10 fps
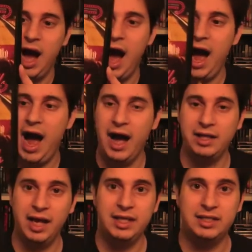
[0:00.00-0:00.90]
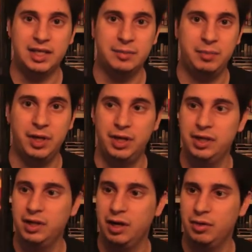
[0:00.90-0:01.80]
I liked it, but
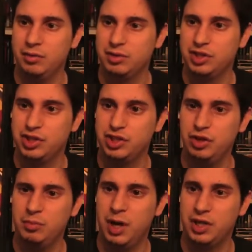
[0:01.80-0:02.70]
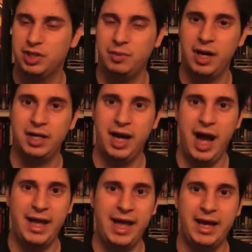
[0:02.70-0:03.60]
you know, it was just too much.
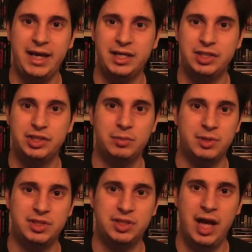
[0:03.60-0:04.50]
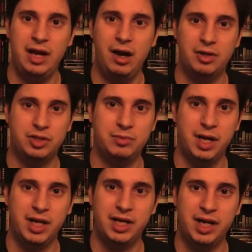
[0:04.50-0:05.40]
I can't get into too much, and also I'm
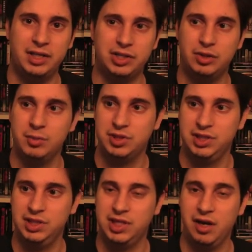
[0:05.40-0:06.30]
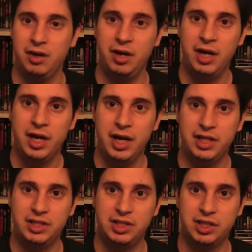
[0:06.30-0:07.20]
not gonna get into too much detail
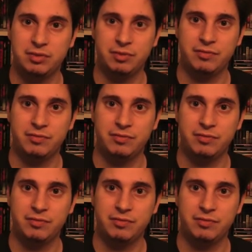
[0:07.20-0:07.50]
into these